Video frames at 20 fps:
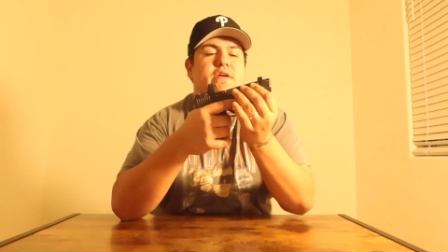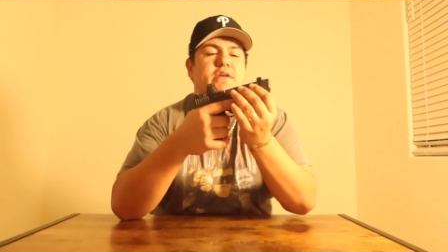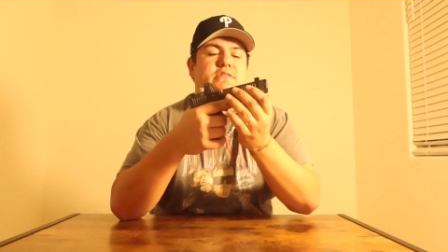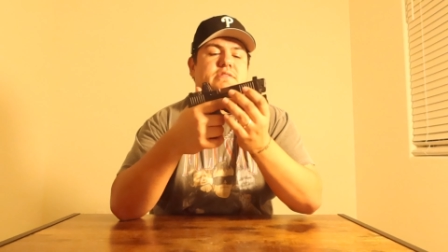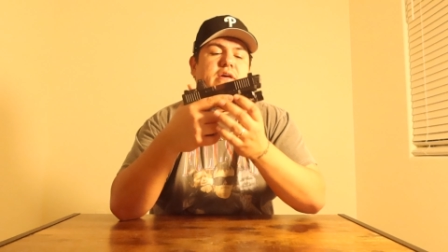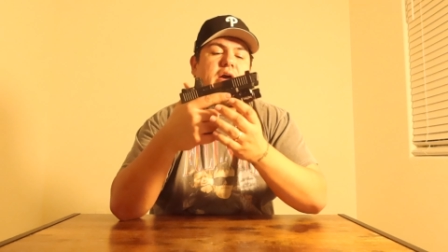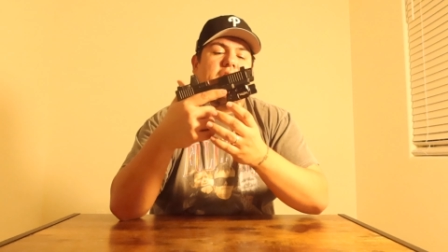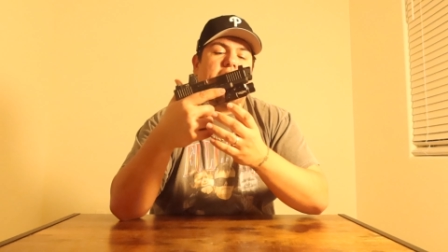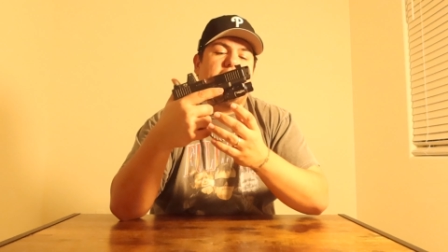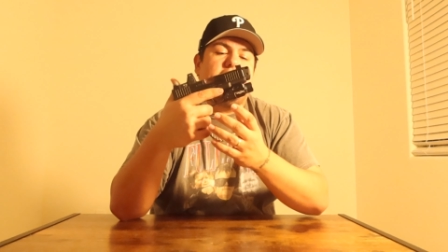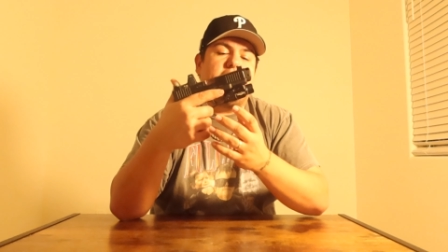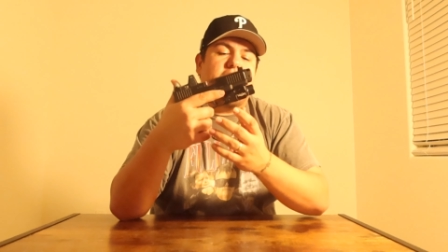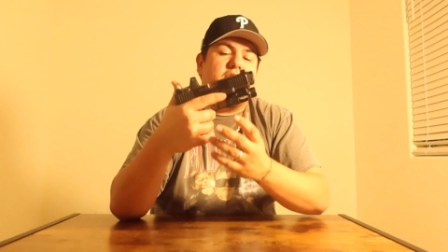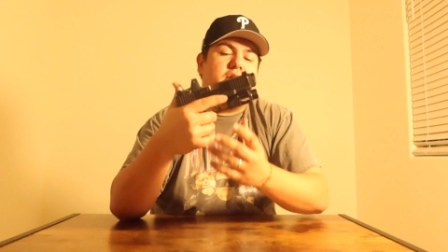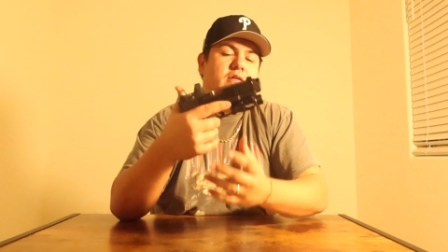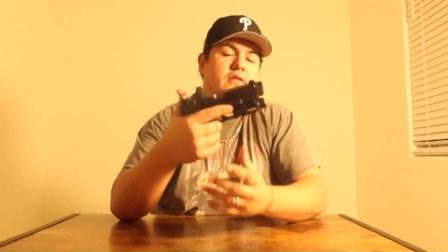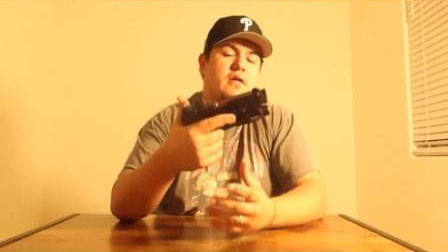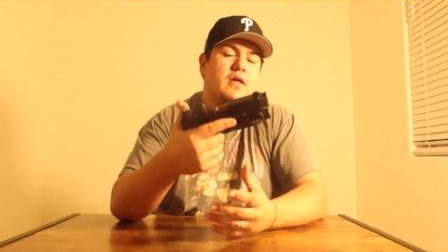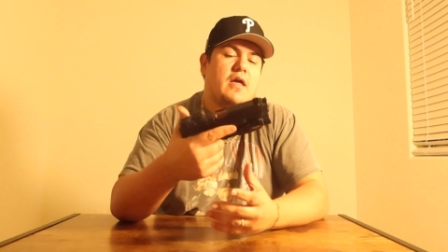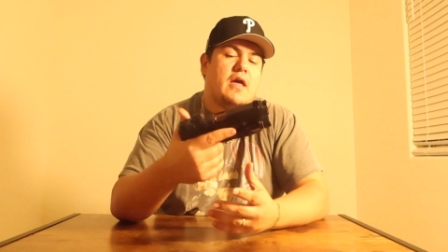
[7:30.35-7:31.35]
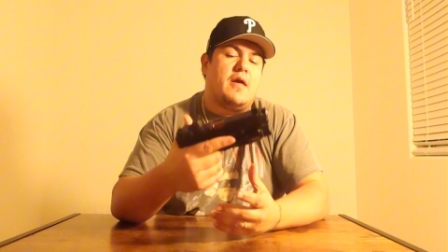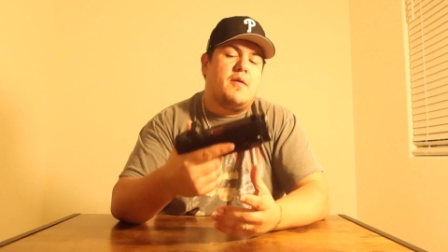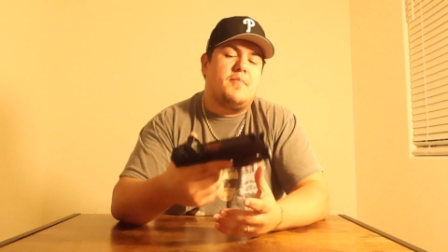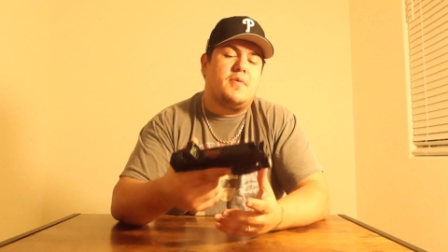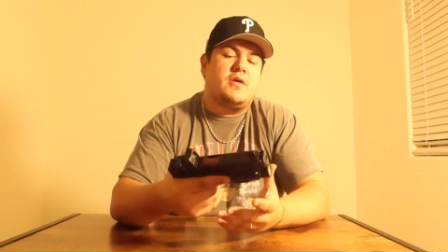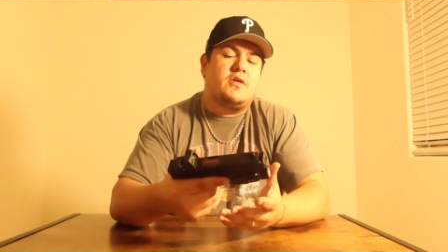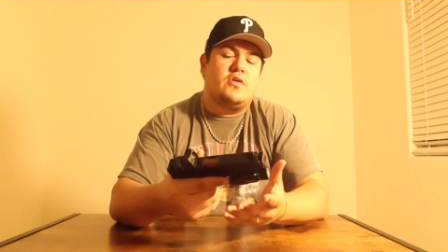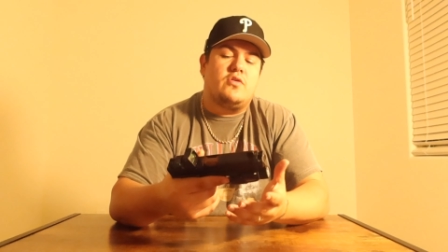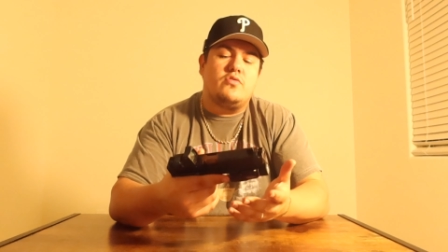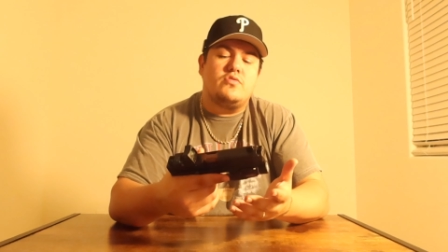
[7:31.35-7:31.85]
Is I am
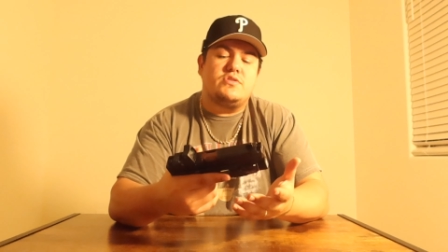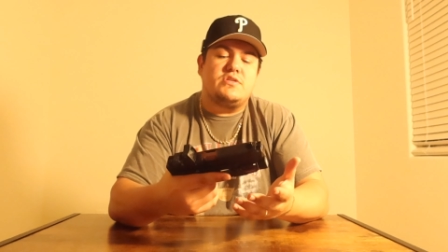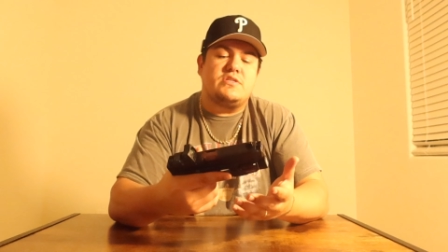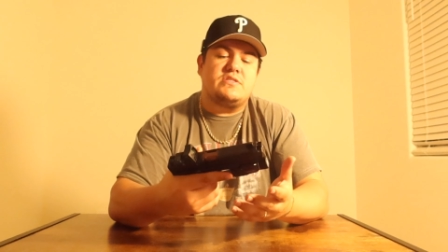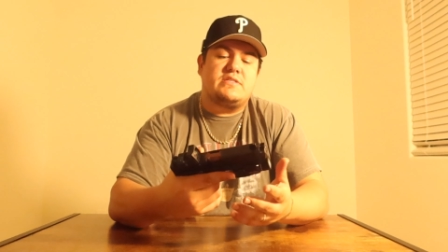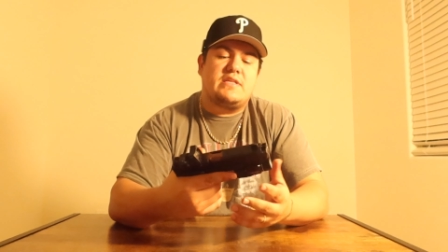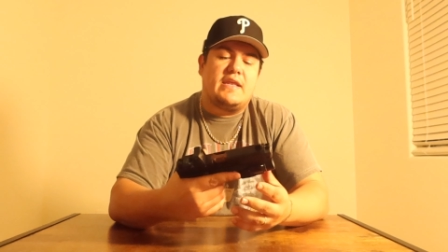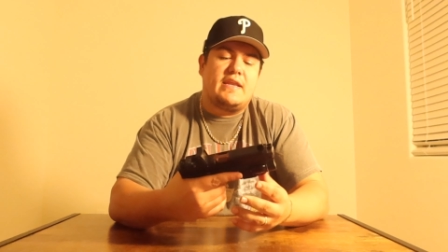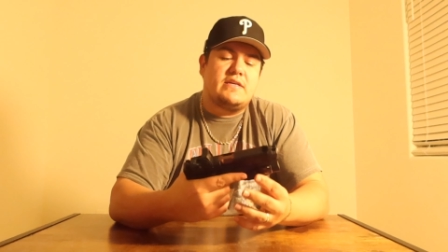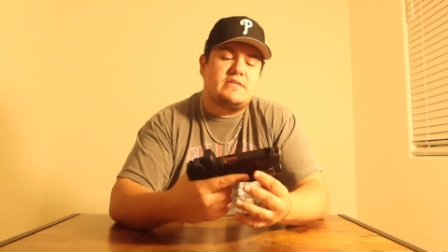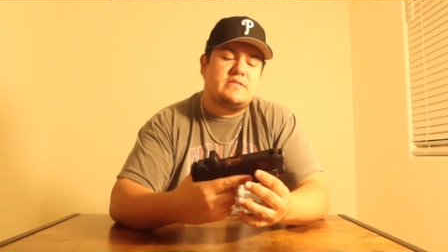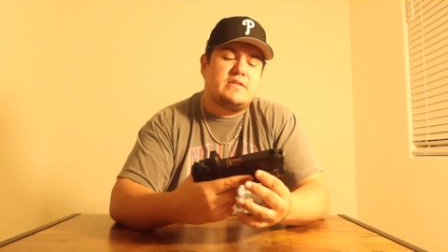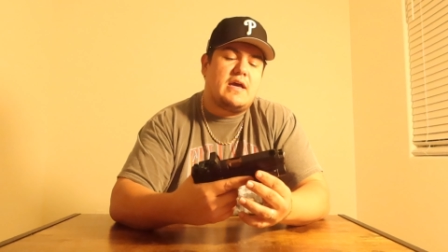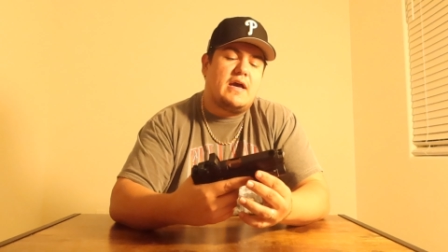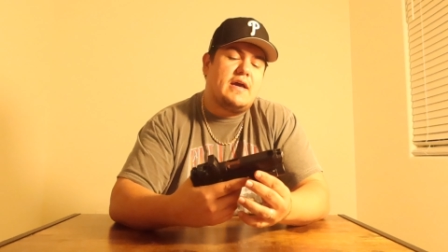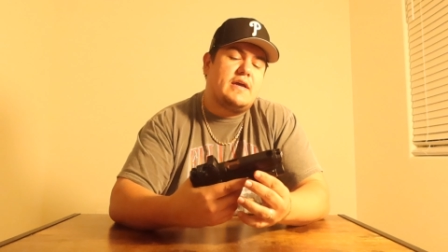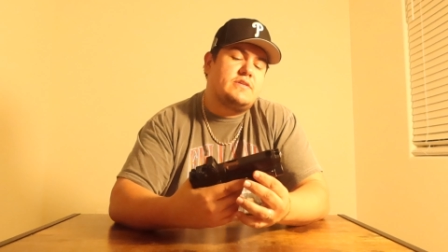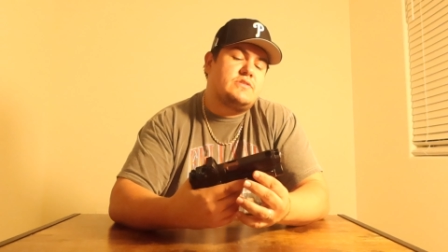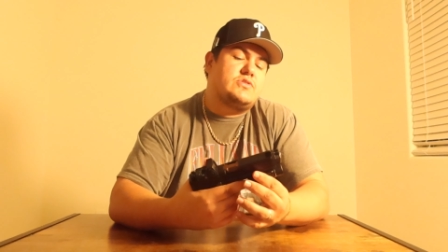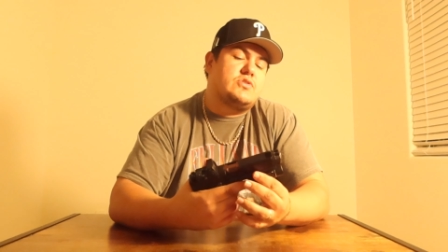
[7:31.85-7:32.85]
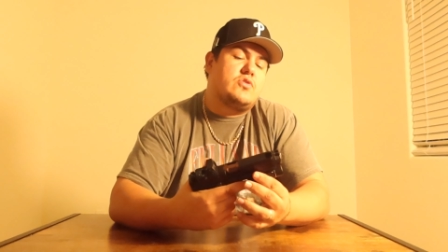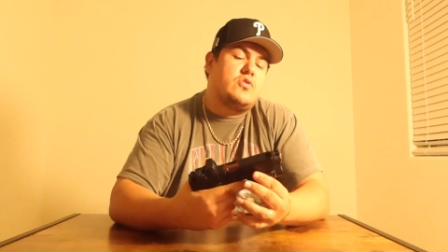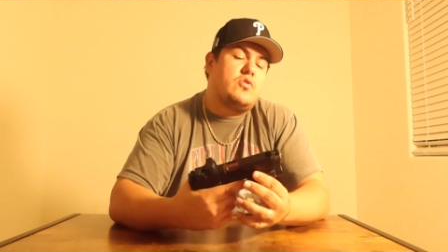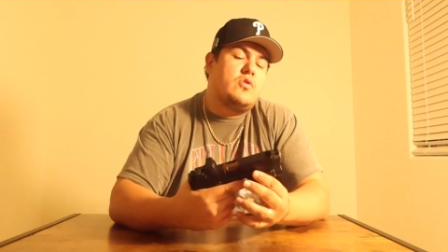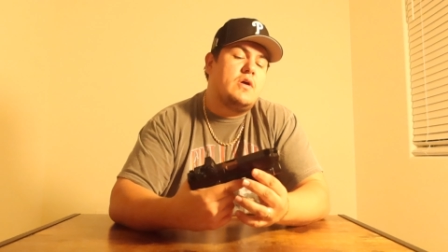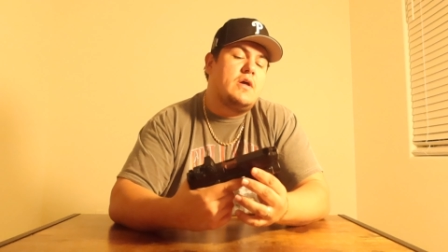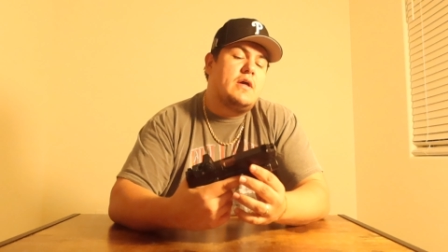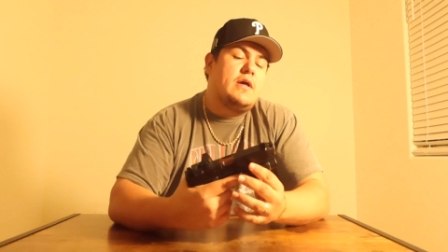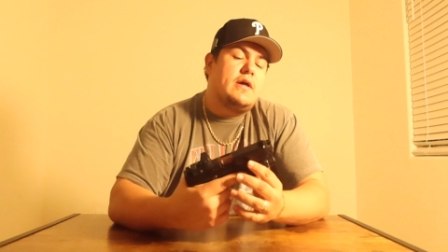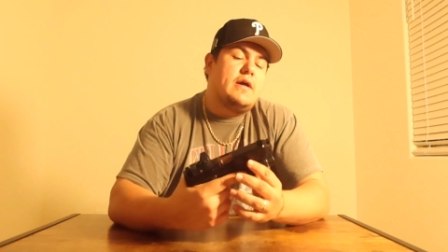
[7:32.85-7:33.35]
a huge aesthetics guy, so